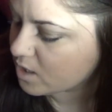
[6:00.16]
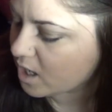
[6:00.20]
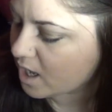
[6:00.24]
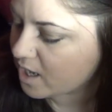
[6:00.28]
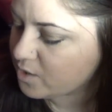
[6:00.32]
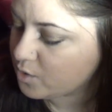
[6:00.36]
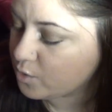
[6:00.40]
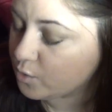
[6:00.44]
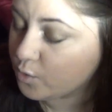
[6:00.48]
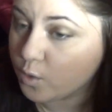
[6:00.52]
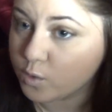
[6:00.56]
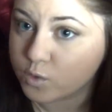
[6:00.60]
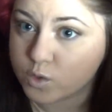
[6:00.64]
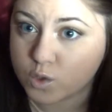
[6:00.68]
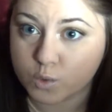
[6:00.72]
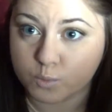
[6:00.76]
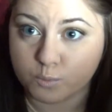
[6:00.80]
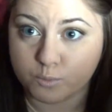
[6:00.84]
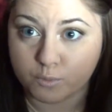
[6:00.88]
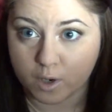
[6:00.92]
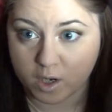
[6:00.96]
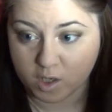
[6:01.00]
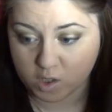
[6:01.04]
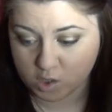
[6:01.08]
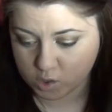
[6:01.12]
and you go to
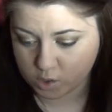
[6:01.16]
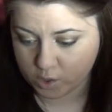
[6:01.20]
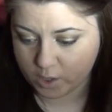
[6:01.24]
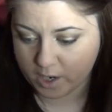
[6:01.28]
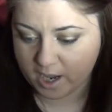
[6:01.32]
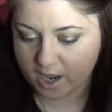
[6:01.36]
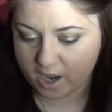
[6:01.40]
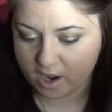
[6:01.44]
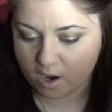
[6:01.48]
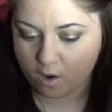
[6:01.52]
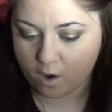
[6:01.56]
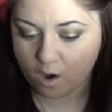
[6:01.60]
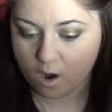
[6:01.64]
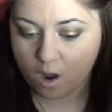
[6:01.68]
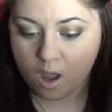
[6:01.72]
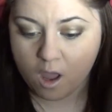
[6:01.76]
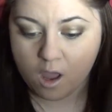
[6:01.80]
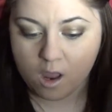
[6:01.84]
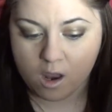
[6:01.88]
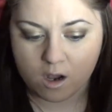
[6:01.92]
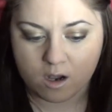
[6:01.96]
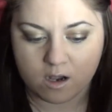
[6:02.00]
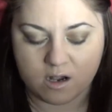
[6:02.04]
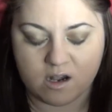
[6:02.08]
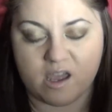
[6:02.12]
brush your hair,
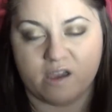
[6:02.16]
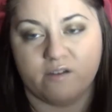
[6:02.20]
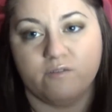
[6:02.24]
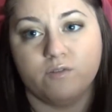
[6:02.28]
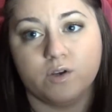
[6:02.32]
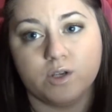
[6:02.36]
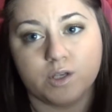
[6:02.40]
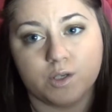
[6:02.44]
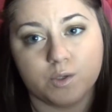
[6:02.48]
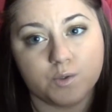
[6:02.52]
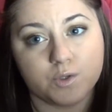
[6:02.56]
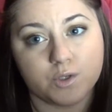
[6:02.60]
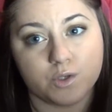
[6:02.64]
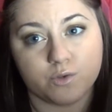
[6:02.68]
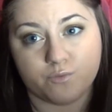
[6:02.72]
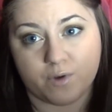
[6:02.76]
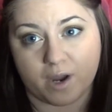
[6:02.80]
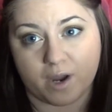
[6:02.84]
never use a